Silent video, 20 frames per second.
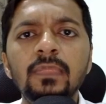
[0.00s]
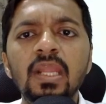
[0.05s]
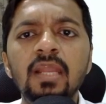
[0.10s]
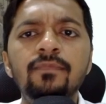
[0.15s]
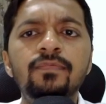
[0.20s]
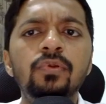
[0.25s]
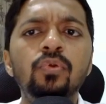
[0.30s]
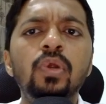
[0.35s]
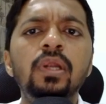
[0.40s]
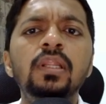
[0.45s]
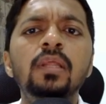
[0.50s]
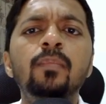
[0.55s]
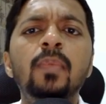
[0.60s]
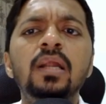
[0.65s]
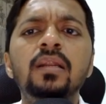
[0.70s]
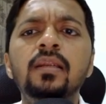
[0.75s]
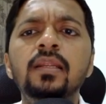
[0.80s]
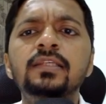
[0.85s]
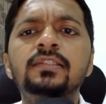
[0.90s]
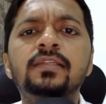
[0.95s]
If you look at the
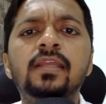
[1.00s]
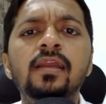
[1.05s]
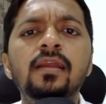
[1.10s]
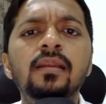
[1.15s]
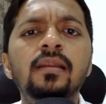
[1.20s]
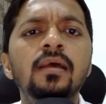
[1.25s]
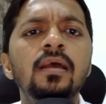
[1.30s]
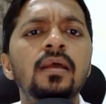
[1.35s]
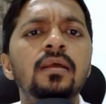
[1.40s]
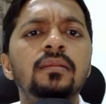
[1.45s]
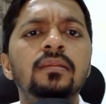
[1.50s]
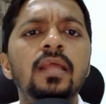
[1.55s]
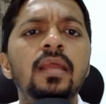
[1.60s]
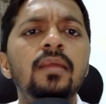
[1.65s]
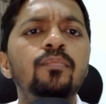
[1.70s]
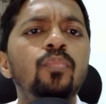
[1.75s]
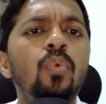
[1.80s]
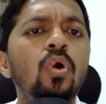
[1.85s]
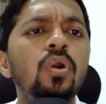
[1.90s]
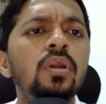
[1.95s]
monthly scale, the
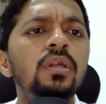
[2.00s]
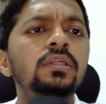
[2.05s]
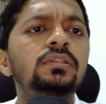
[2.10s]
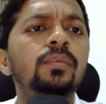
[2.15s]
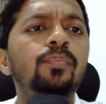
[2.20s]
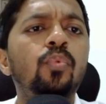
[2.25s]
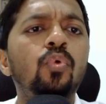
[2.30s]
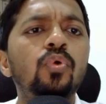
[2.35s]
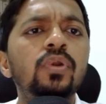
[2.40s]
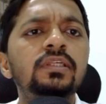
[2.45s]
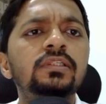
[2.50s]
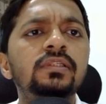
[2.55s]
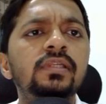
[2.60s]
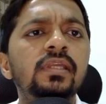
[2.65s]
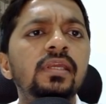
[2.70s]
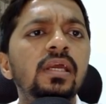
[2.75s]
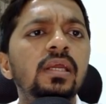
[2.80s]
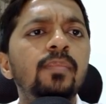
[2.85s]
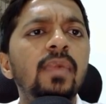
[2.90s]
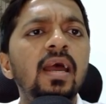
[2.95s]
important support is
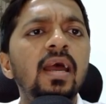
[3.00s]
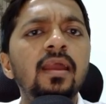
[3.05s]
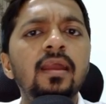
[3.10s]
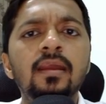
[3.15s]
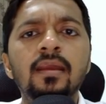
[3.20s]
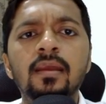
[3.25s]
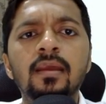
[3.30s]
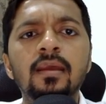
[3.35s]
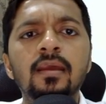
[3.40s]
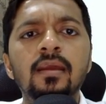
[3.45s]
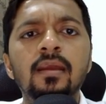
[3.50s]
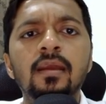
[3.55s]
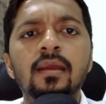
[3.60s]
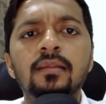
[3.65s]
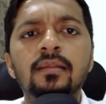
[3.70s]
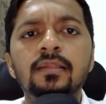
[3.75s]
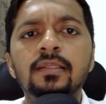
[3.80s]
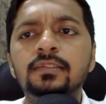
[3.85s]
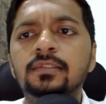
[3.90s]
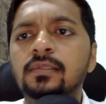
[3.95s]
nearby
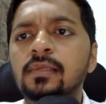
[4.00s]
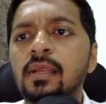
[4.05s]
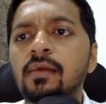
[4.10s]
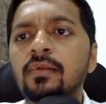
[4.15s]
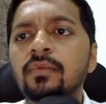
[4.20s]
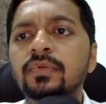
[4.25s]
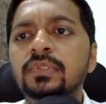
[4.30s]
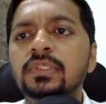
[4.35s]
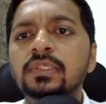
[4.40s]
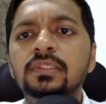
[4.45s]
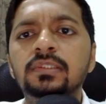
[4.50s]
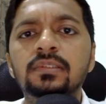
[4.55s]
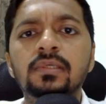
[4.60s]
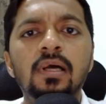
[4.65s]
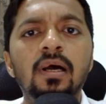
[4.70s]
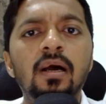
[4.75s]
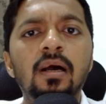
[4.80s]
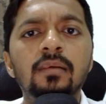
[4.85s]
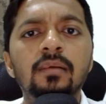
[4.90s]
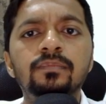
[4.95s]
this level, which is
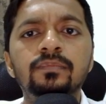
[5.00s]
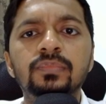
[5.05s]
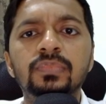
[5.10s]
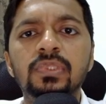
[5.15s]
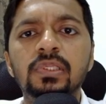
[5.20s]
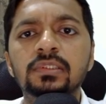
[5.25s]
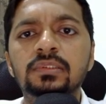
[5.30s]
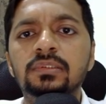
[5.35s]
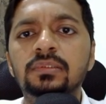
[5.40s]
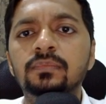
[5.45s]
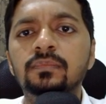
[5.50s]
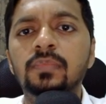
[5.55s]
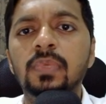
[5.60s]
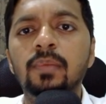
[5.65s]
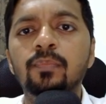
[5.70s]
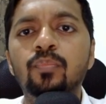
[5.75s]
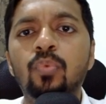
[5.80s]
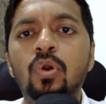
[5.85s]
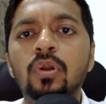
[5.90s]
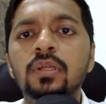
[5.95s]
this
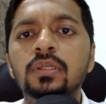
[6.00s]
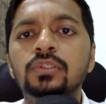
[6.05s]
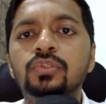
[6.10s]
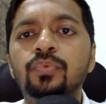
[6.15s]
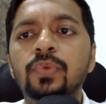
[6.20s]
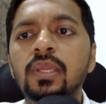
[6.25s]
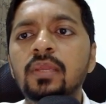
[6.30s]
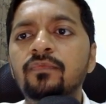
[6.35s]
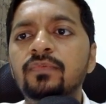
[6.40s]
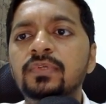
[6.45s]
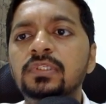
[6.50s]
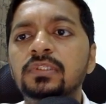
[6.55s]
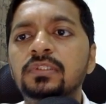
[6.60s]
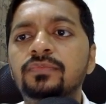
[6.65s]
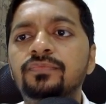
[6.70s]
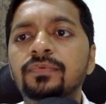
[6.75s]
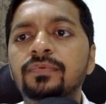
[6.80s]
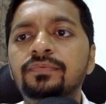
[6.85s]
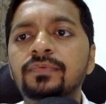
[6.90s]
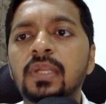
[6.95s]
important swing, which is
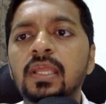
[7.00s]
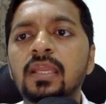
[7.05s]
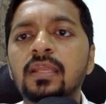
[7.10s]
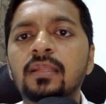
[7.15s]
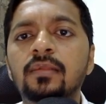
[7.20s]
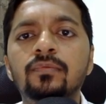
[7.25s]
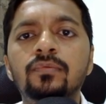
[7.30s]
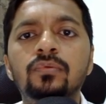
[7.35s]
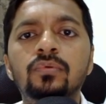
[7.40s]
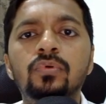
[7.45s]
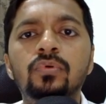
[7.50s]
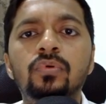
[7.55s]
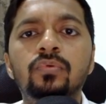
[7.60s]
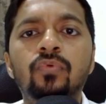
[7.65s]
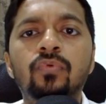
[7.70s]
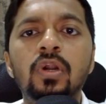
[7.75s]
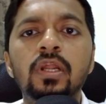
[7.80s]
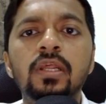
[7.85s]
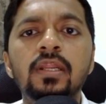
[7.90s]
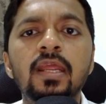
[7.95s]

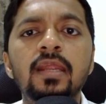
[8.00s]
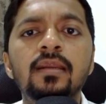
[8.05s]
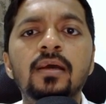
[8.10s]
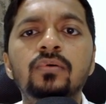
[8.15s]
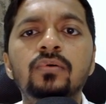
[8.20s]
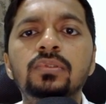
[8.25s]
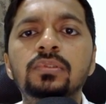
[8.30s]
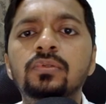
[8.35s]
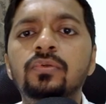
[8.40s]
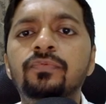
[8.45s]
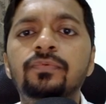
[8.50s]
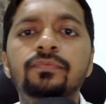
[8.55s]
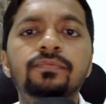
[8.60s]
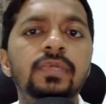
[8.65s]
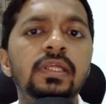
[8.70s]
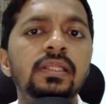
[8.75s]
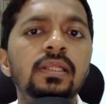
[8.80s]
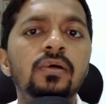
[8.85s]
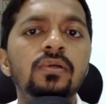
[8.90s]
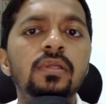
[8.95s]
49,000 to
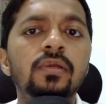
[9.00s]
50,000.